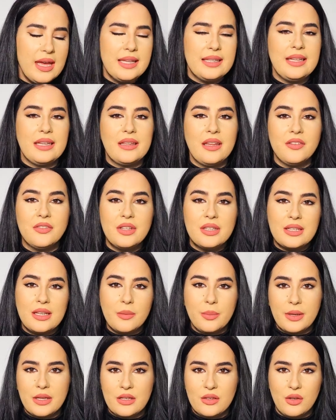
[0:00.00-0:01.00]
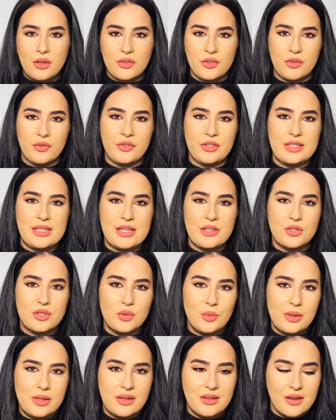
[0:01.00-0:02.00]
They definitely paid a lot of
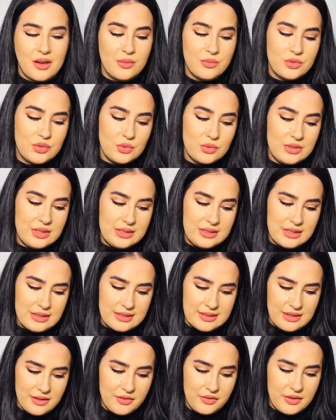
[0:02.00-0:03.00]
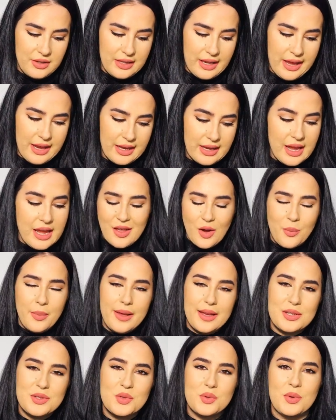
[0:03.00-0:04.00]
attention when it comes to details, I feel like. Now
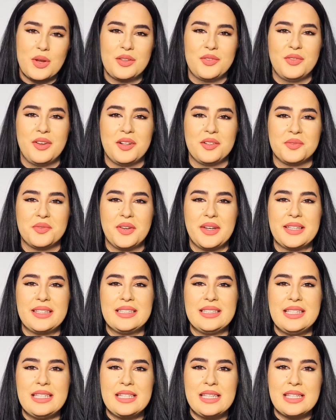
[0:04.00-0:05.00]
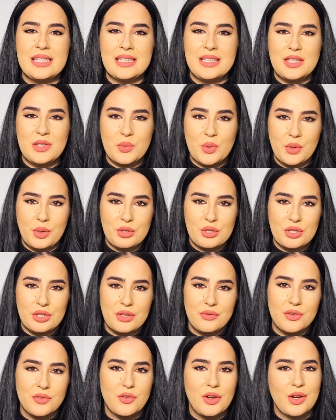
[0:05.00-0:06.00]
back to Red Velvet. This is an inspiration
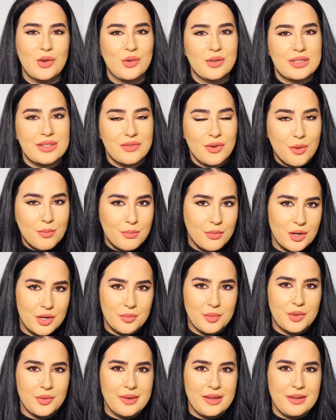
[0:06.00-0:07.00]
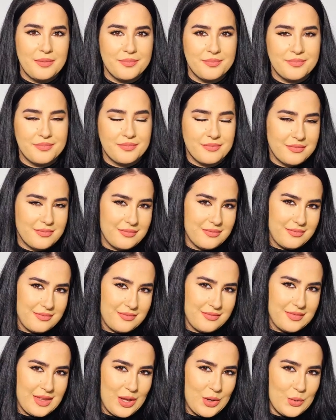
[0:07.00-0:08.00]
of a fragrance from Burberry,
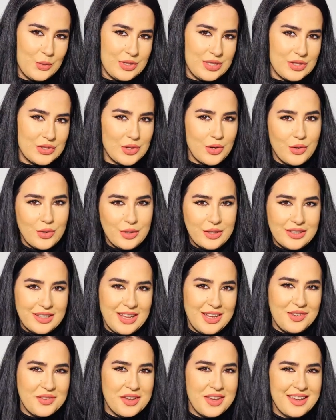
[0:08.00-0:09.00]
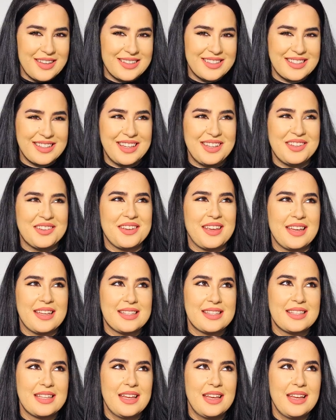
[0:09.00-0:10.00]
which is called, can you guess, can you
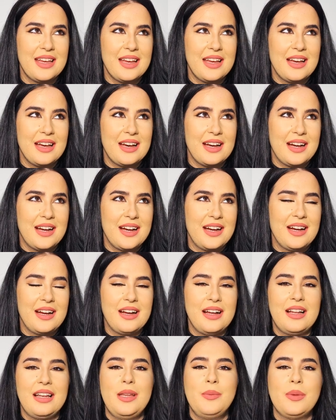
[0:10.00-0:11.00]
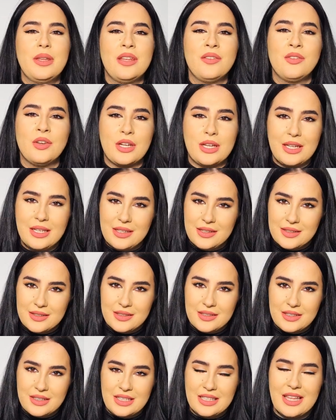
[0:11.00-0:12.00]
guess? Uh, let me give you a
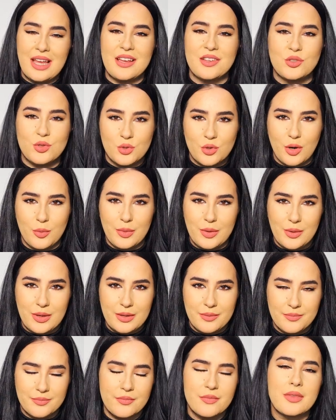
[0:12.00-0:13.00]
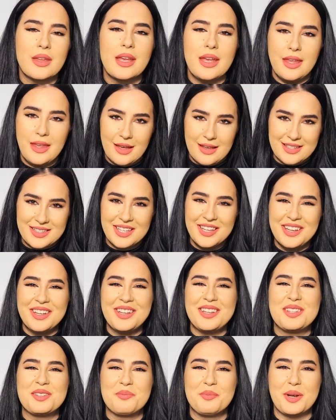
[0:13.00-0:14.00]
hint, it has strawberry. Yes,
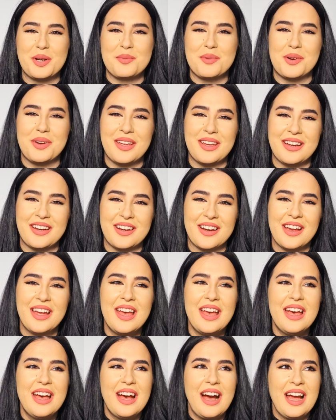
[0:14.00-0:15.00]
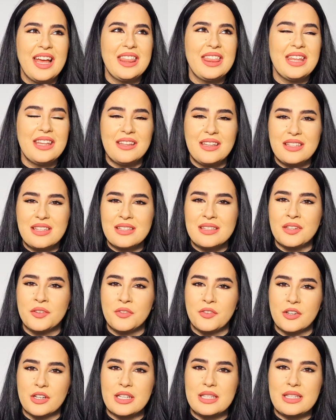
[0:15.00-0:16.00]
it's Burberry Her. I think this is the
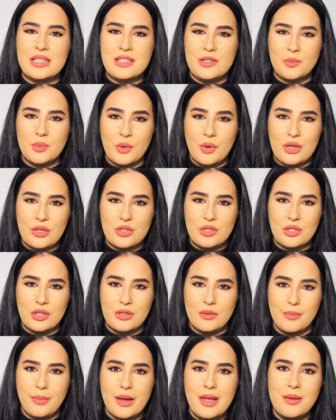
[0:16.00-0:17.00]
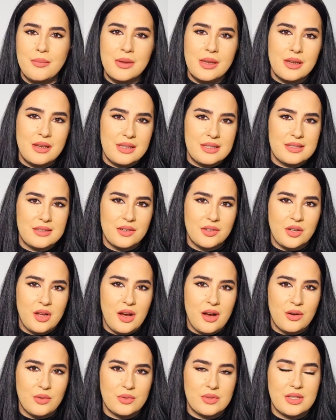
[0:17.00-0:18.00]
first inspiration by a Middle Eastern
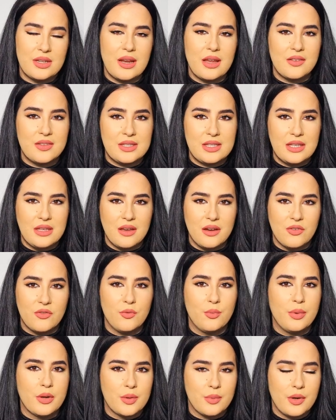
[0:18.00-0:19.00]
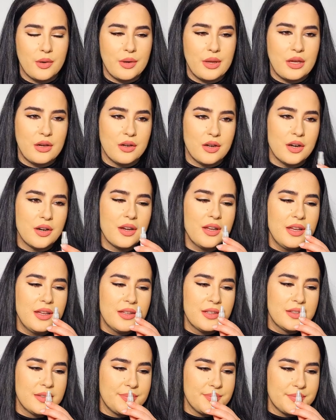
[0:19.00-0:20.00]
house that I see of Burberry Her.
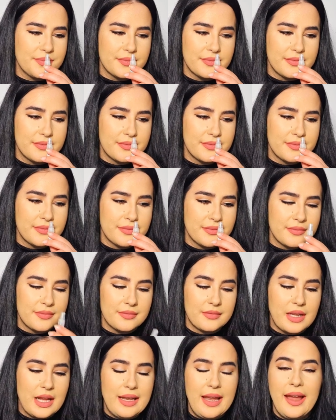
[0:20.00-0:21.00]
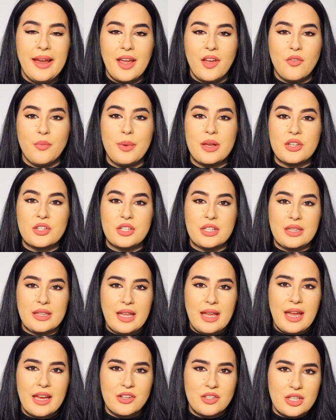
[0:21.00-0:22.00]
Like I've
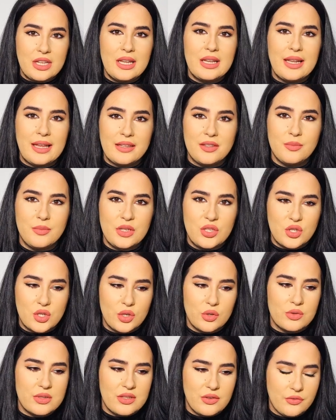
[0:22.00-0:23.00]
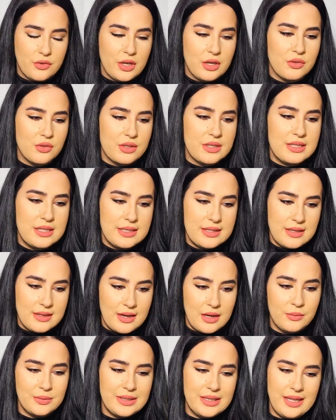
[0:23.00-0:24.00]
mentioned, they actually let me choose the fragrances
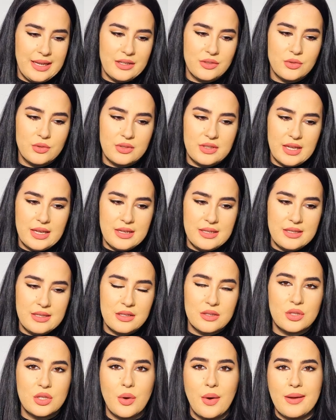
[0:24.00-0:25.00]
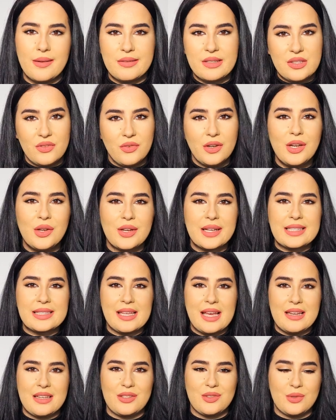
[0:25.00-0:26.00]
that I would like to test, so I was very
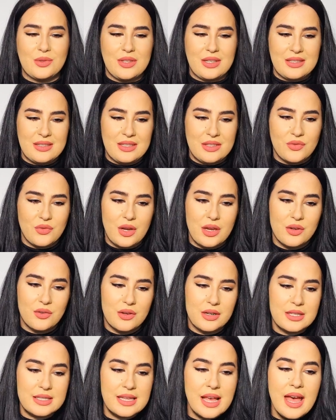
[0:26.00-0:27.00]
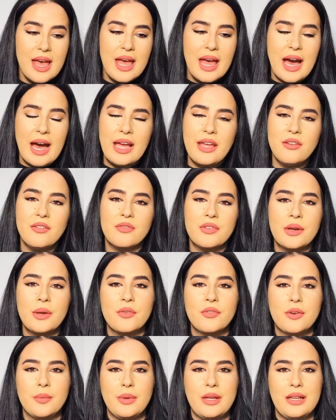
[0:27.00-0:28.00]
excited to test this fragrance. I am
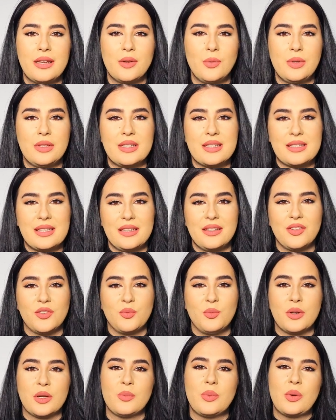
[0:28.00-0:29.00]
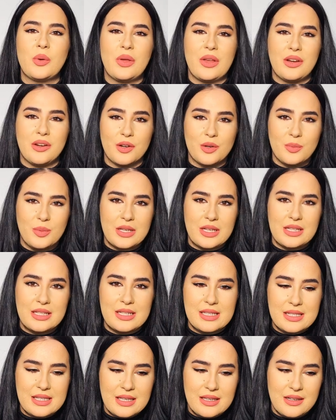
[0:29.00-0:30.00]
very familiar with the scent of Burberry Her
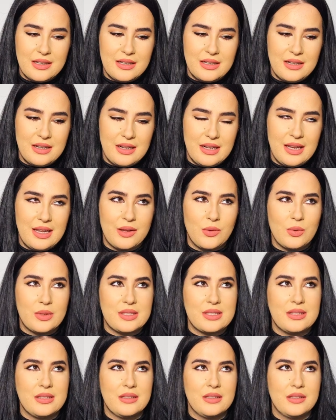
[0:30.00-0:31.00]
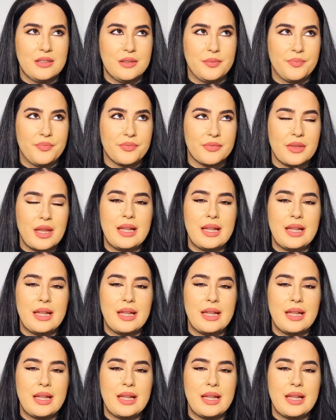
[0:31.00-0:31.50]
because, uh, like, what's the...